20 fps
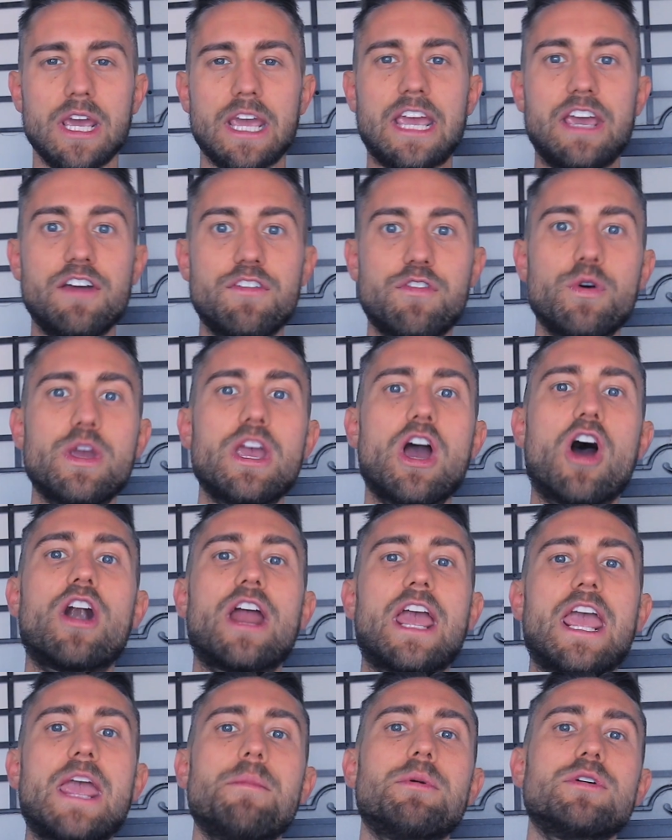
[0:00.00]
If we
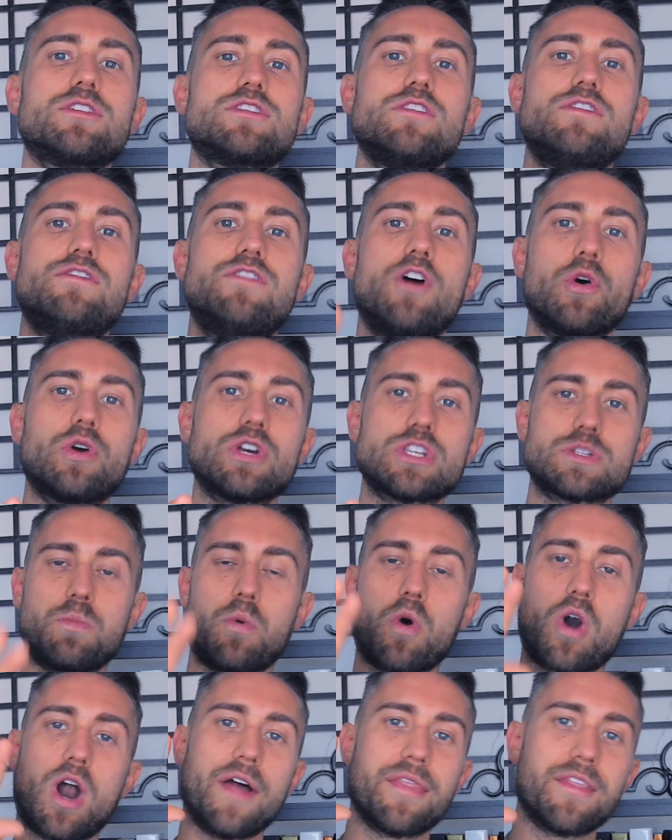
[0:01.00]
are able to focus
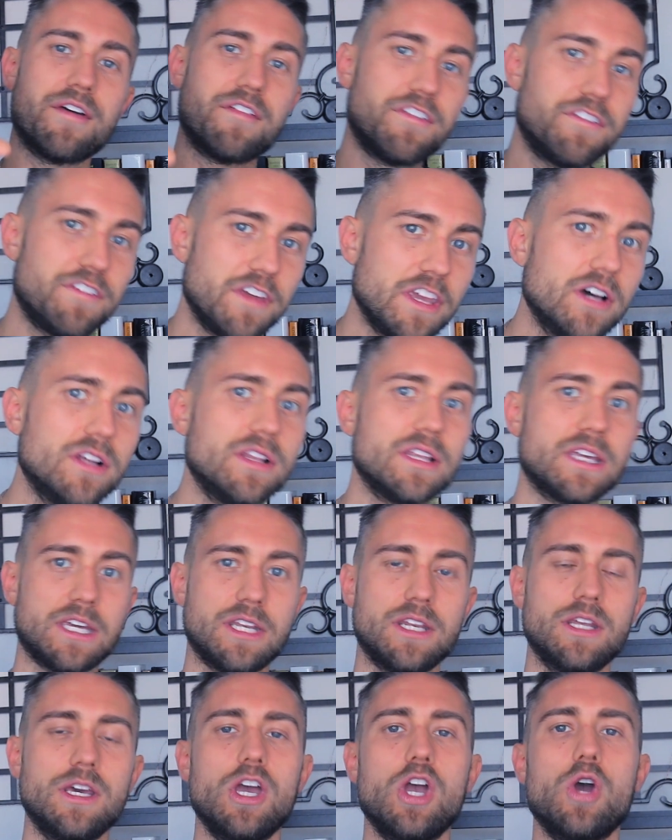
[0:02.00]
more on the
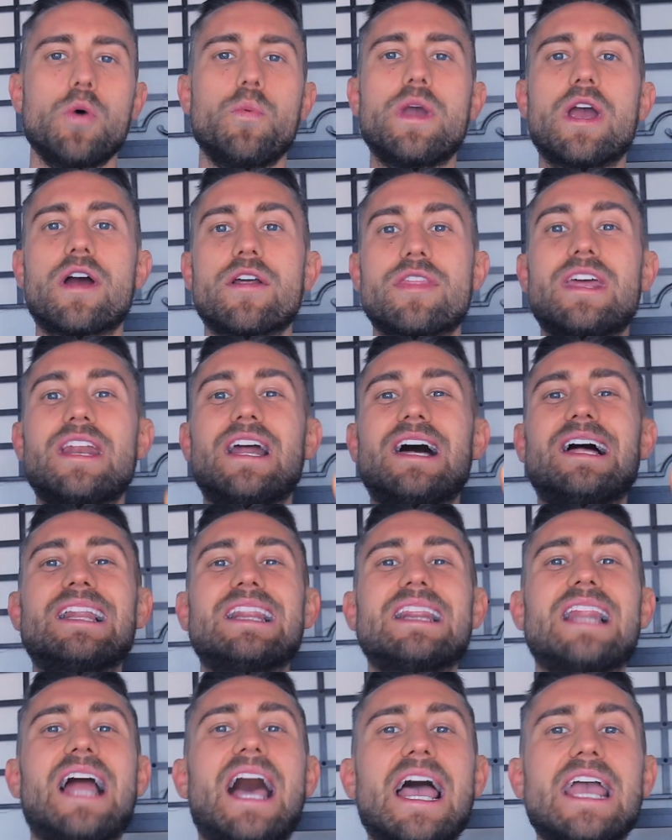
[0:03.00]
feeling, we are then
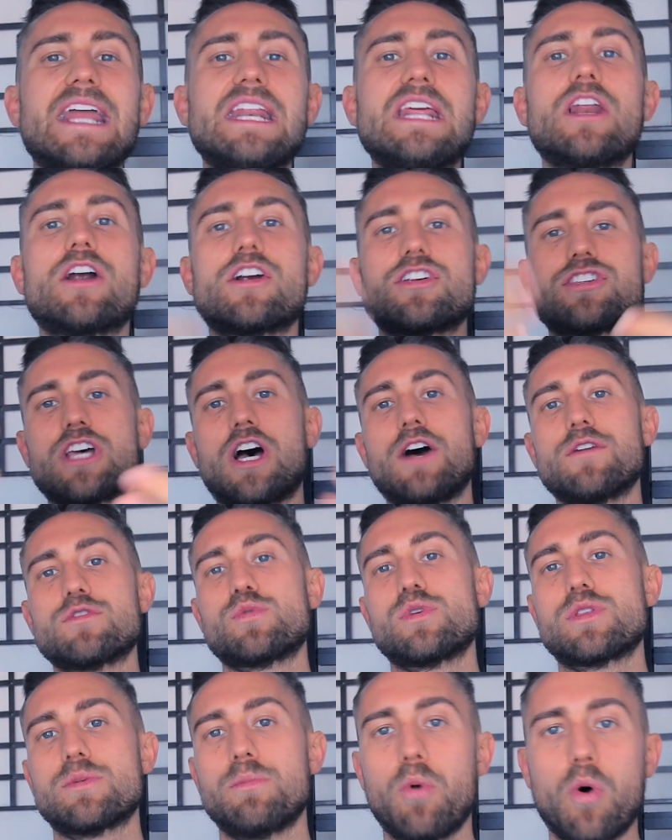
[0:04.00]
aligning
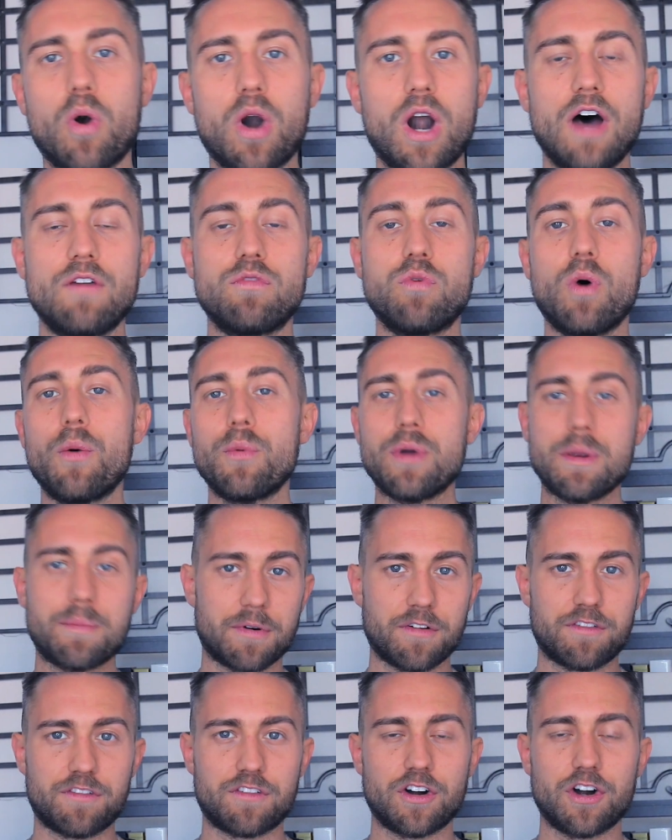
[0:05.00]
ourselves with more of what we
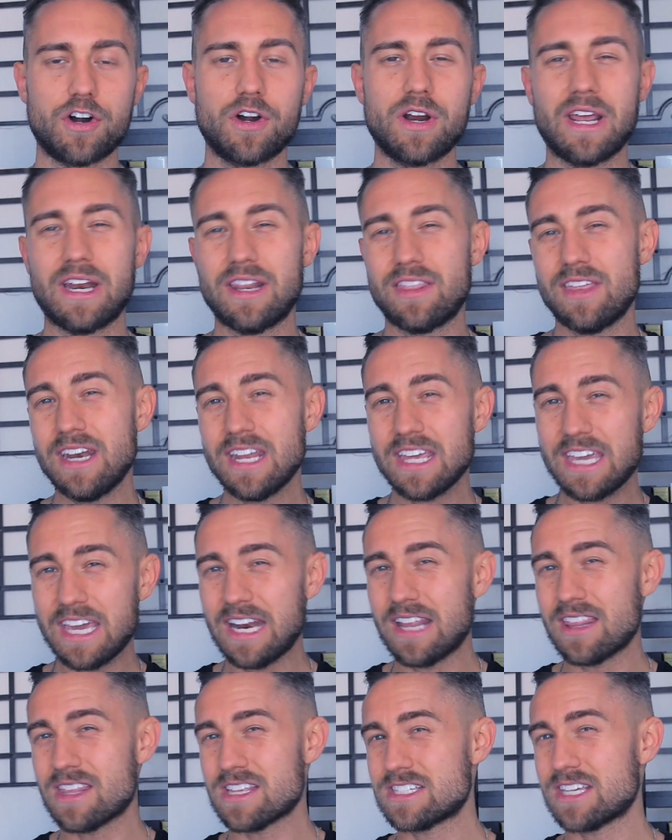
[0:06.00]
prefer, and then
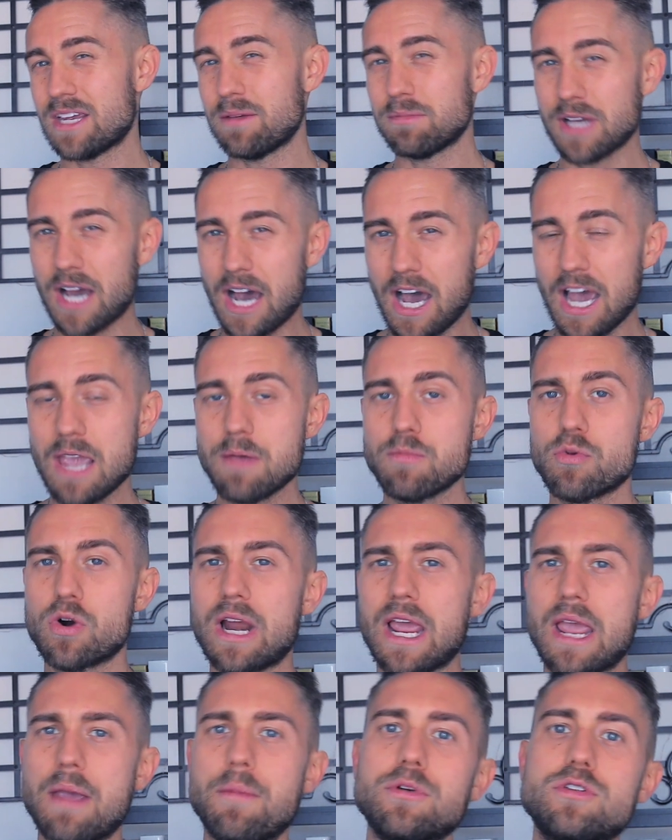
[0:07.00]
again at the same time,
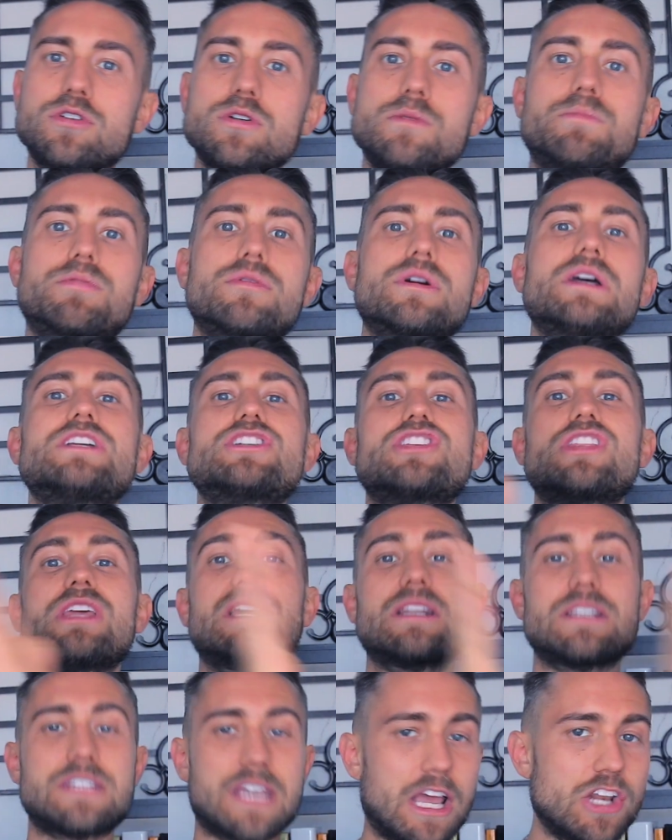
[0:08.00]
we're able to bridge
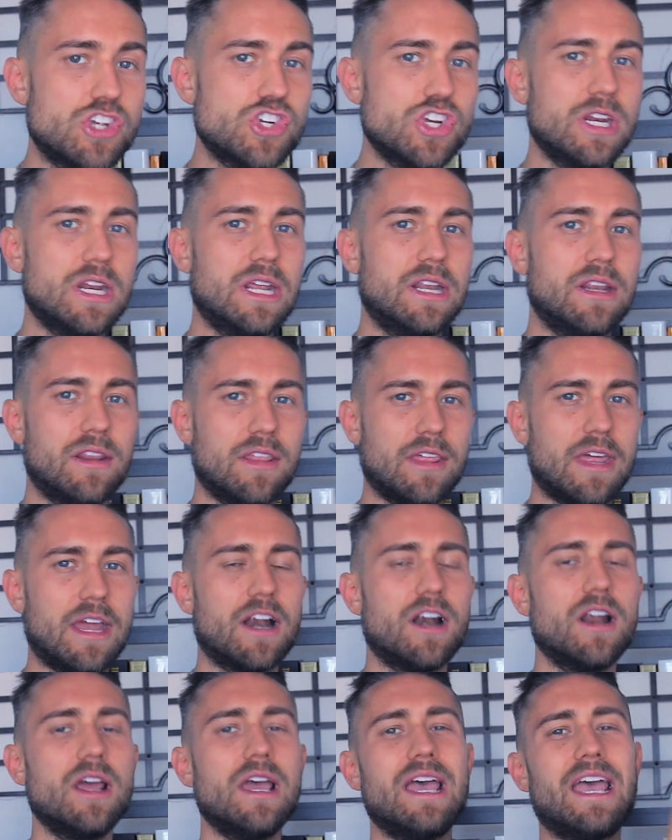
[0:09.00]
the intention in
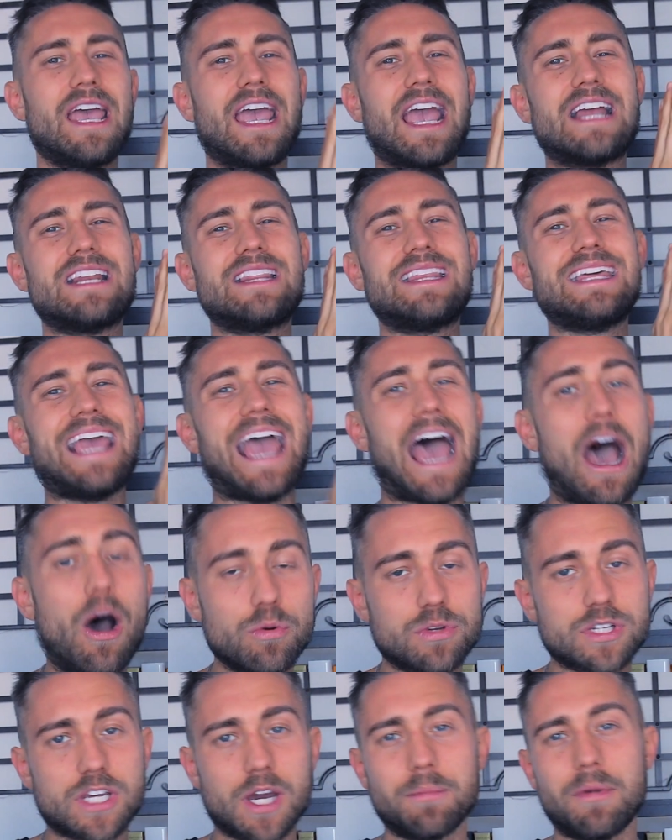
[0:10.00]
there and the
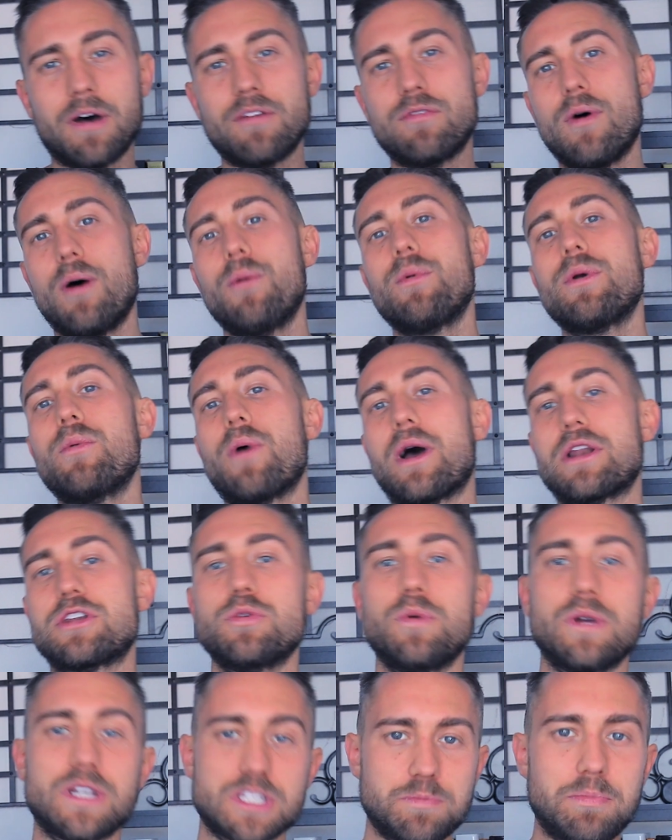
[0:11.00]
outcome of what we want
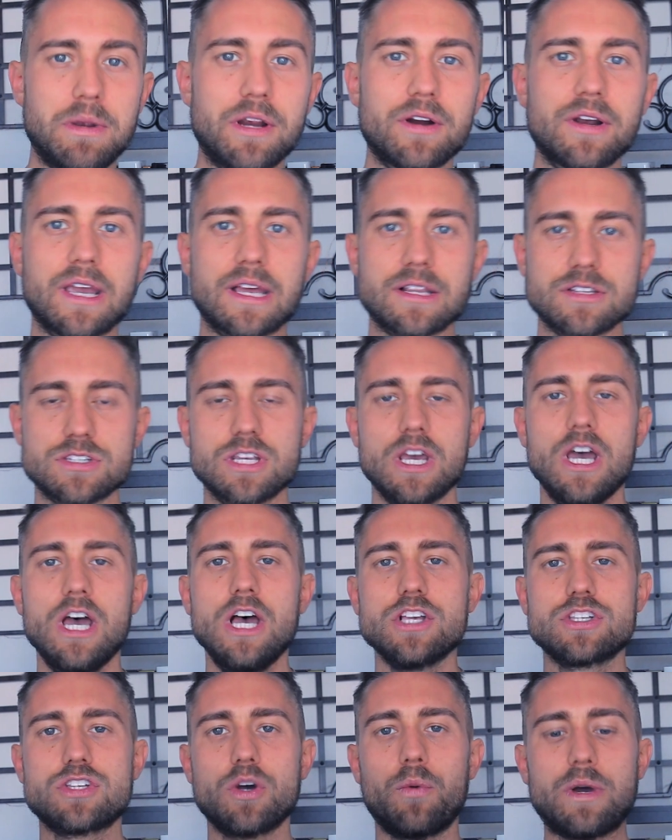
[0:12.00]
to experience.
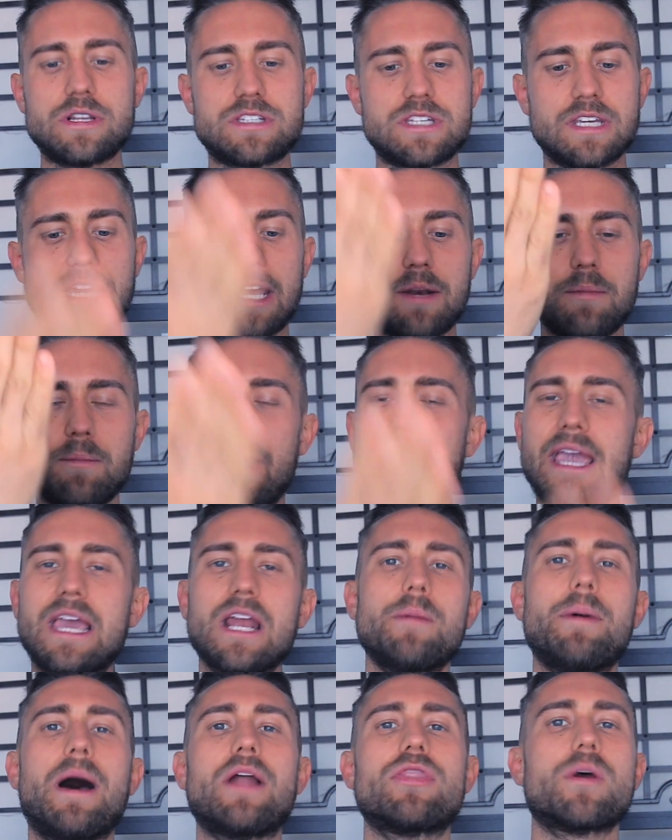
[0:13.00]
So once again, make
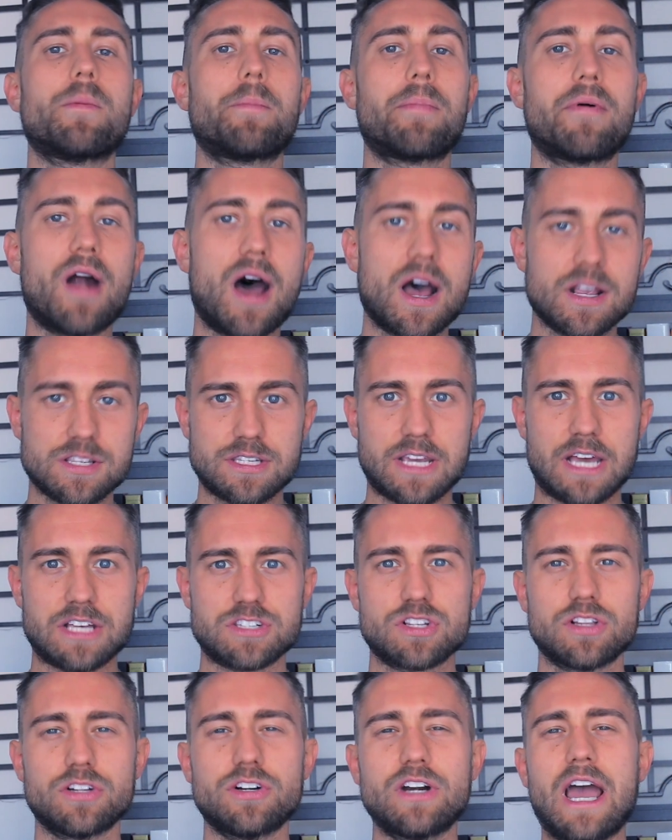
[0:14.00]
it about the
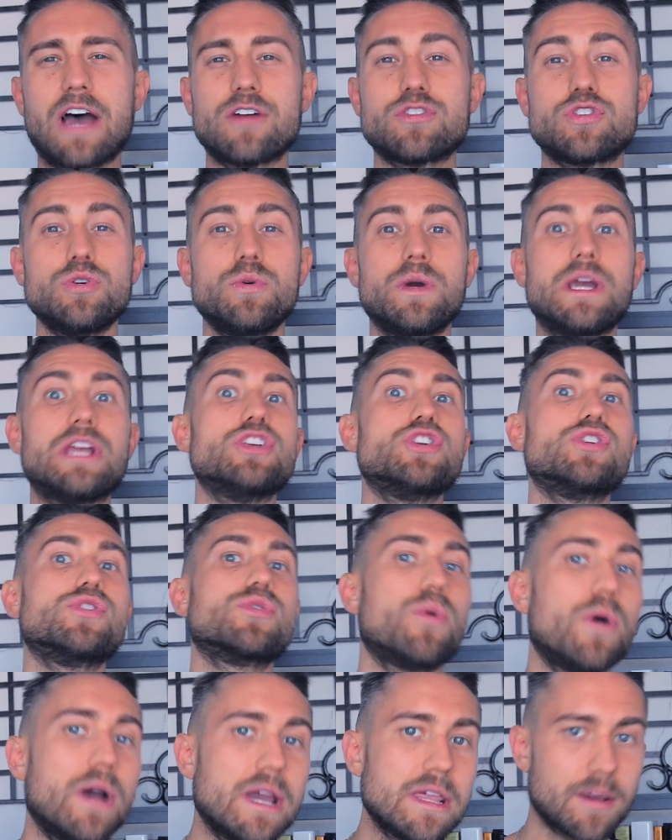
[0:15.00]
process. Learn how to
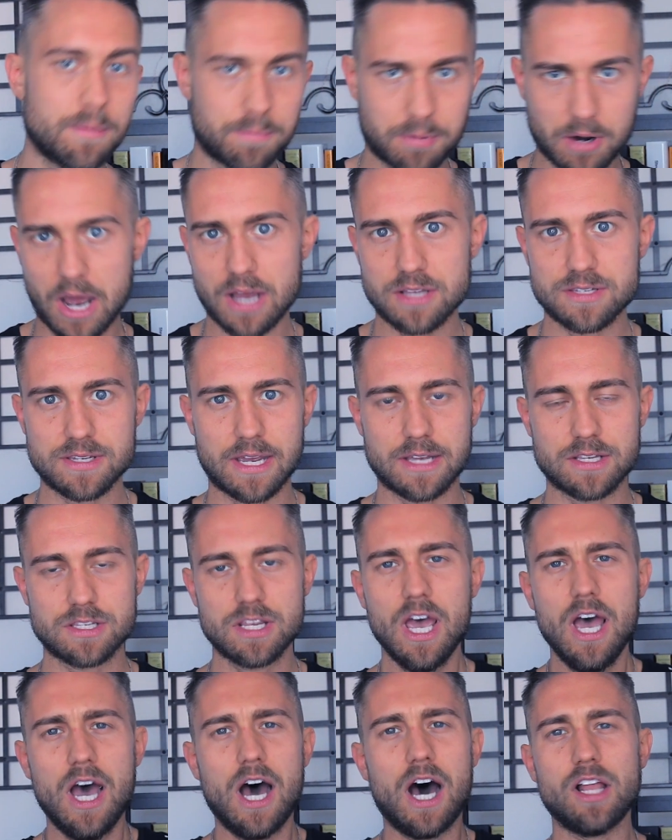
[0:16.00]
enjoy the process.